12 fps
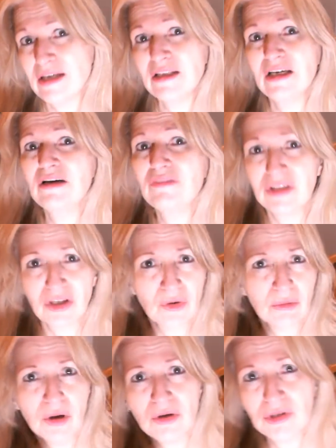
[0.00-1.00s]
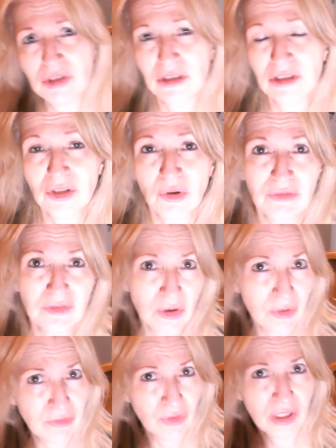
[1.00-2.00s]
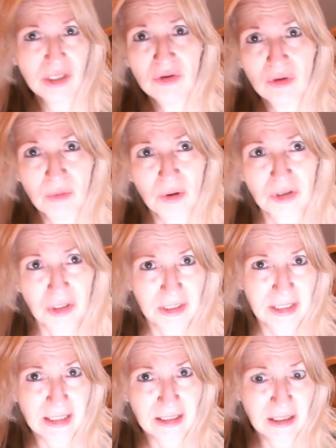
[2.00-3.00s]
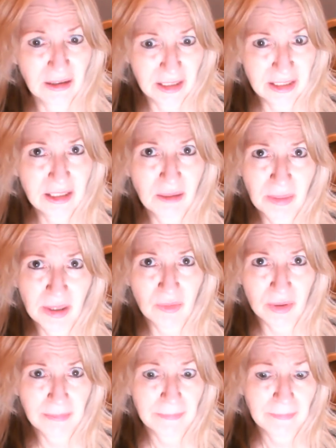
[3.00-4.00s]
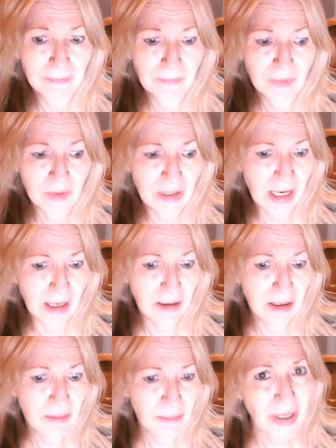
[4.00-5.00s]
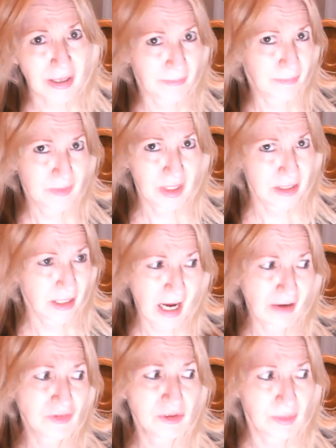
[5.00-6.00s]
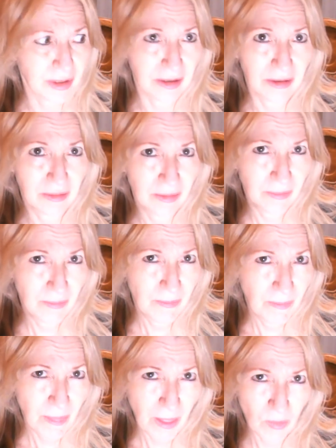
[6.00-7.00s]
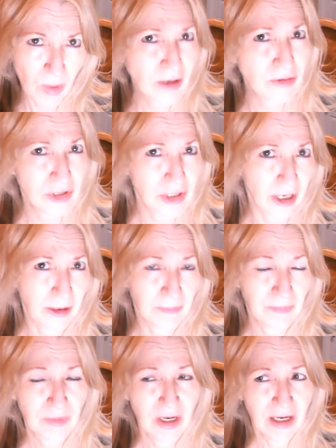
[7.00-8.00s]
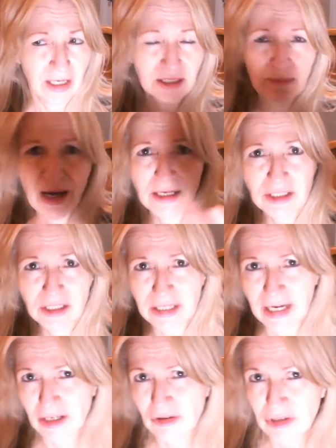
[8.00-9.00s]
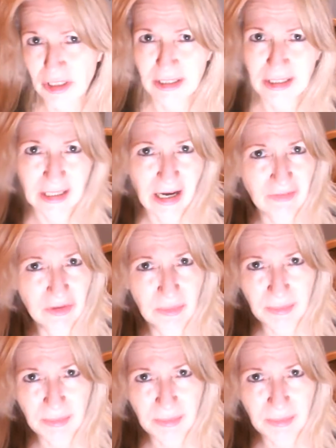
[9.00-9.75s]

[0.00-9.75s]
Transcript: live in their emotions. So if they're avoiding their emotions, it's a big one. Okay. But doesn't have to be a water sign. It's masculine energy. It doesn't have to be